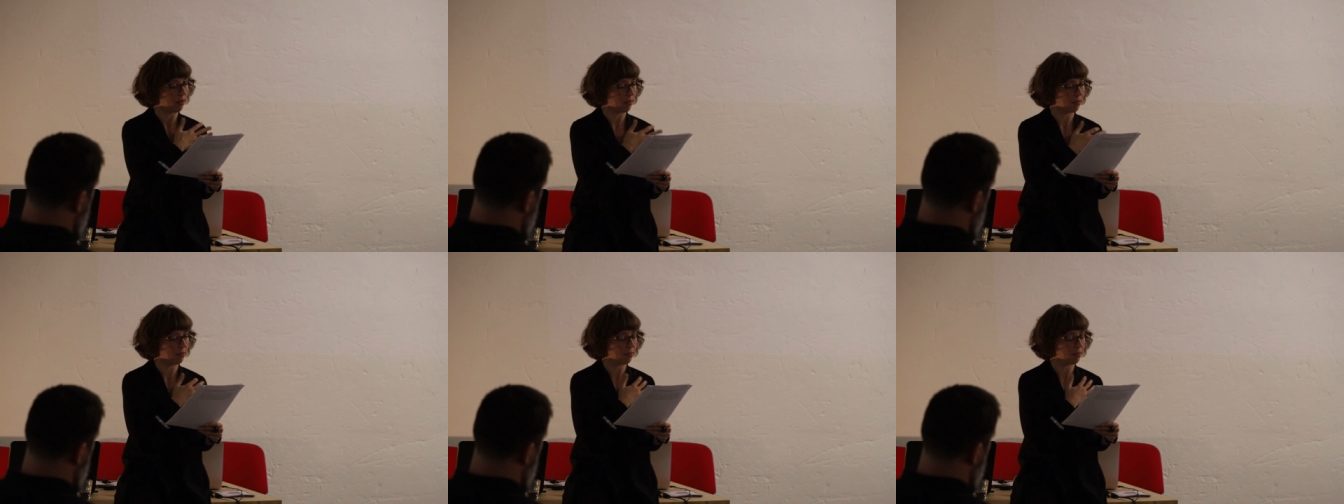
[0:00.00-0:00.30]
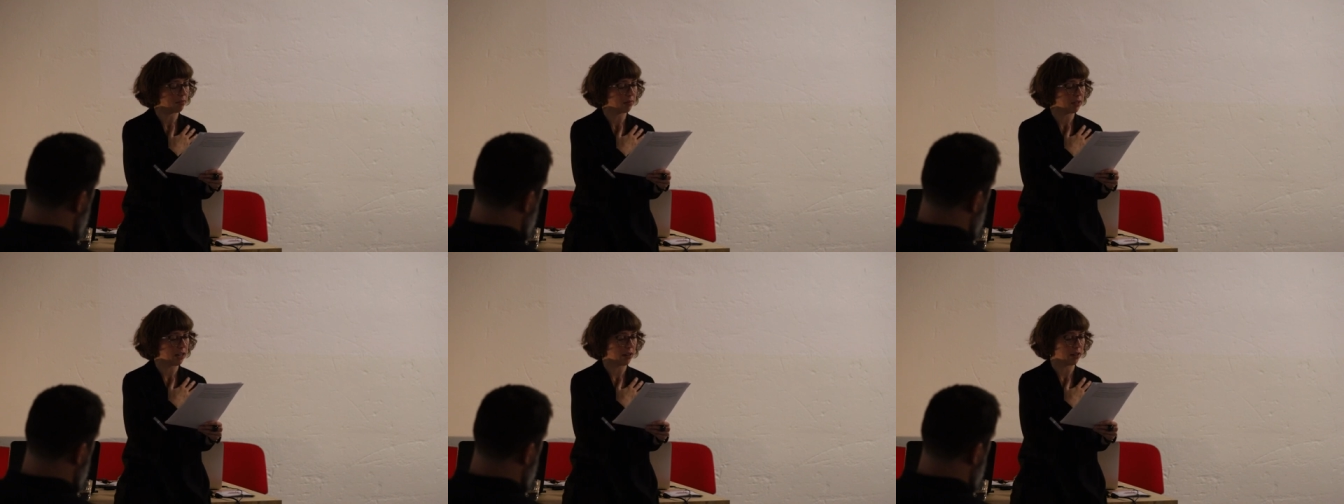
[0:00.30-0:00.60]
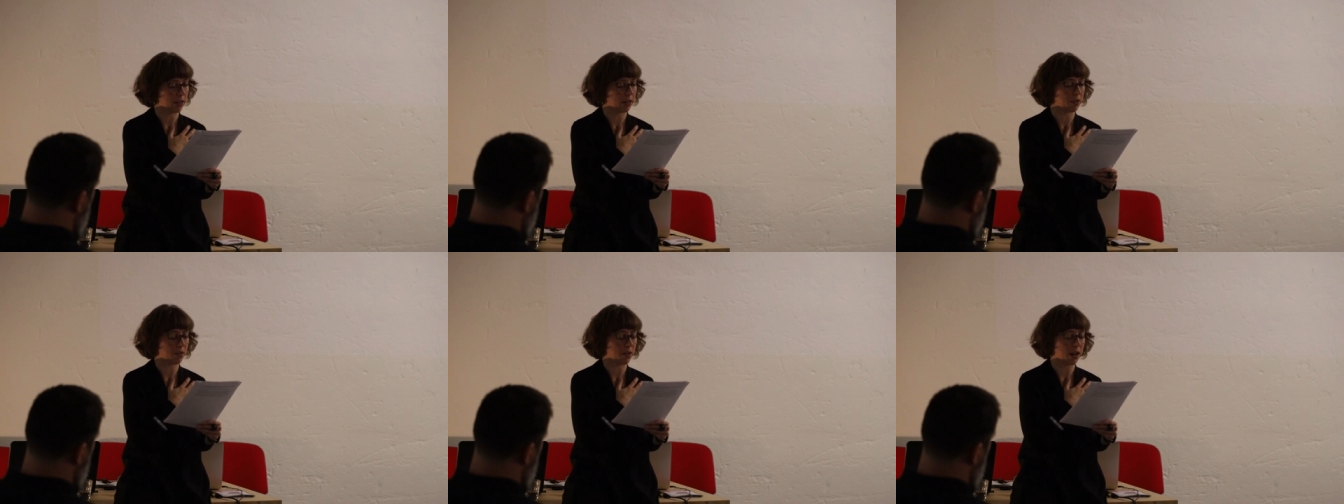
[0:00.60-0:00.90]
uh,
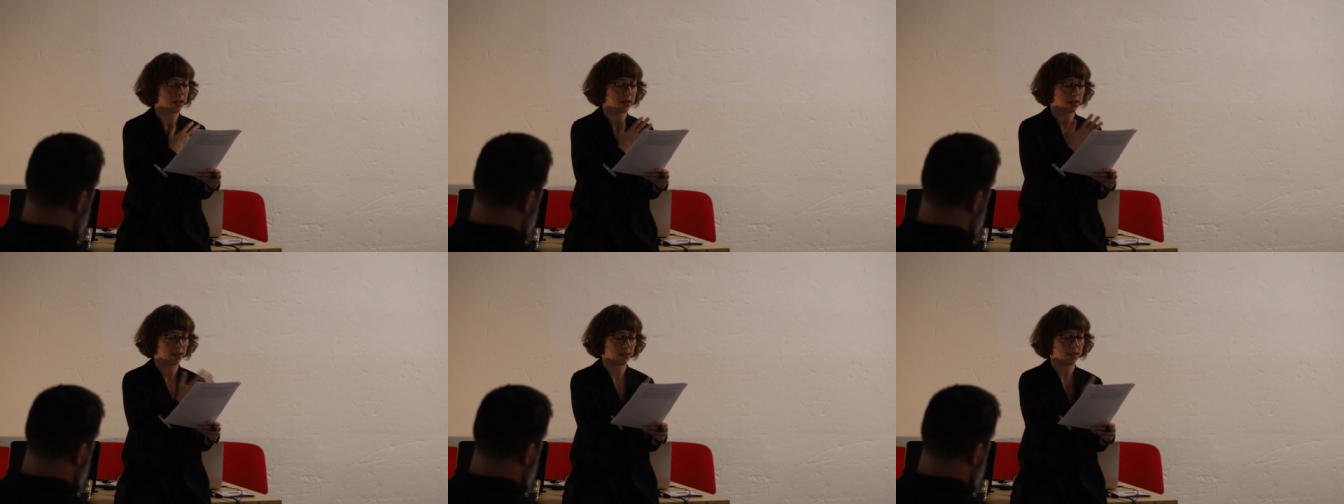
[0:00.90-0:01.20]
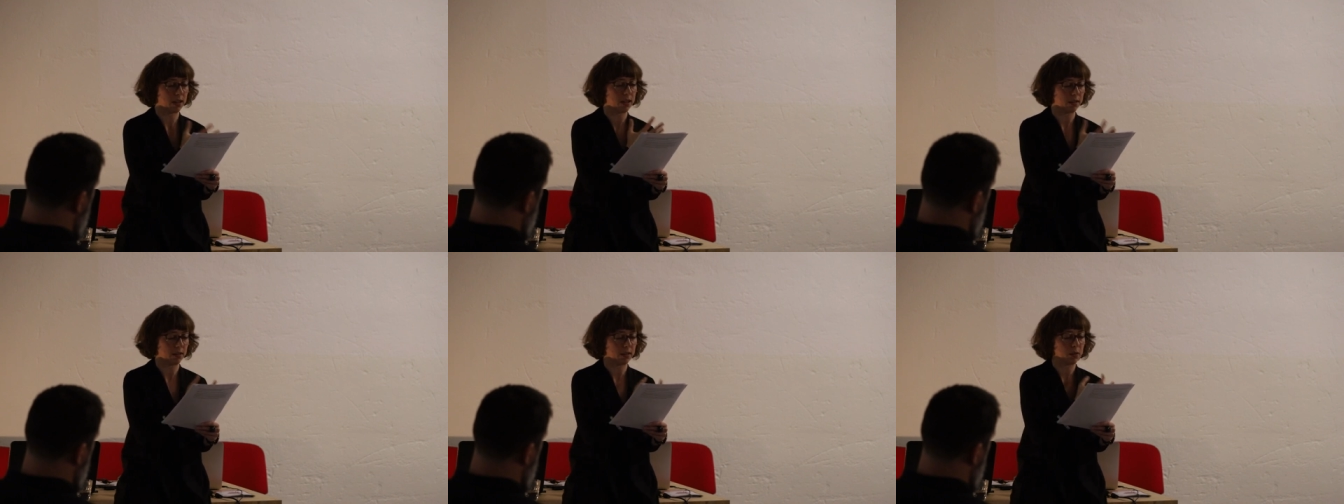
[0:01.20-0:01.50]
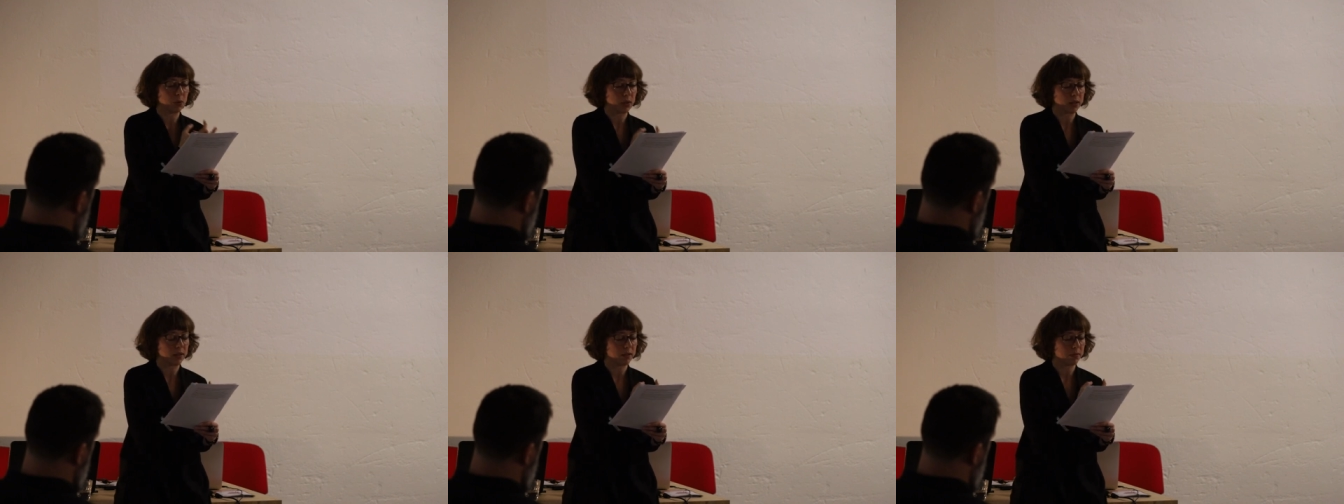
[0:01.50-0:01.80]
characterized,
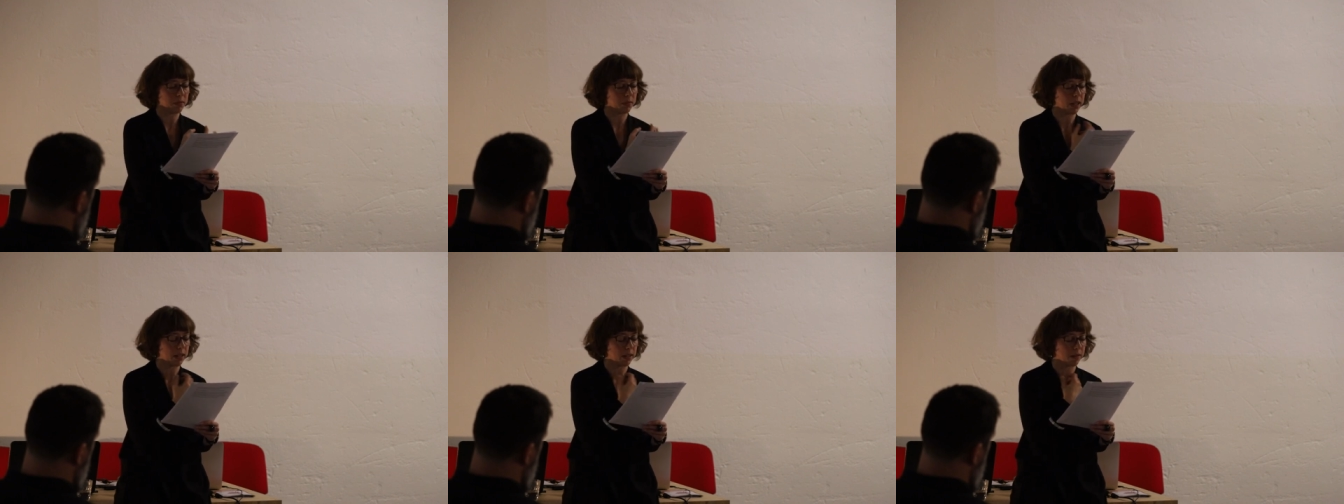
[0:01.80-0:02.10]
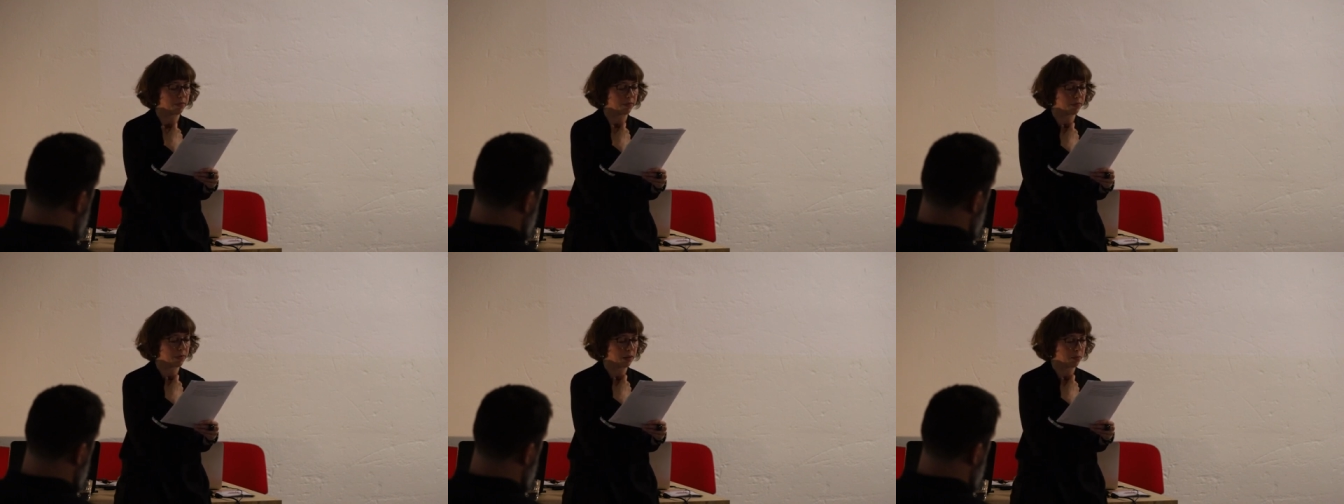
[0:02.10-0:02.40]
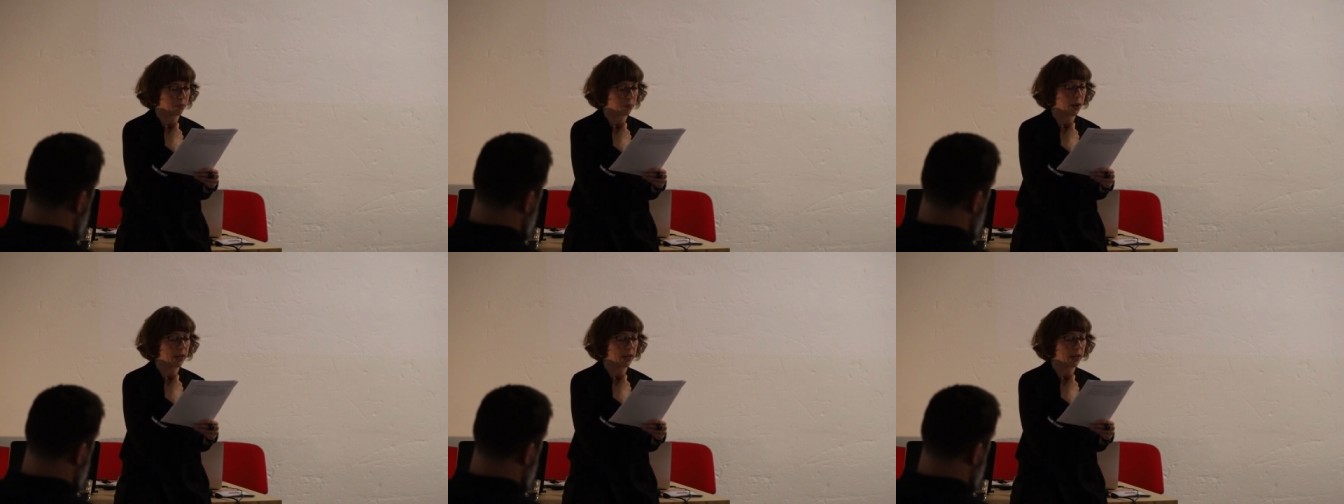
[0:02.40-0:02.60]
it was kind of uh,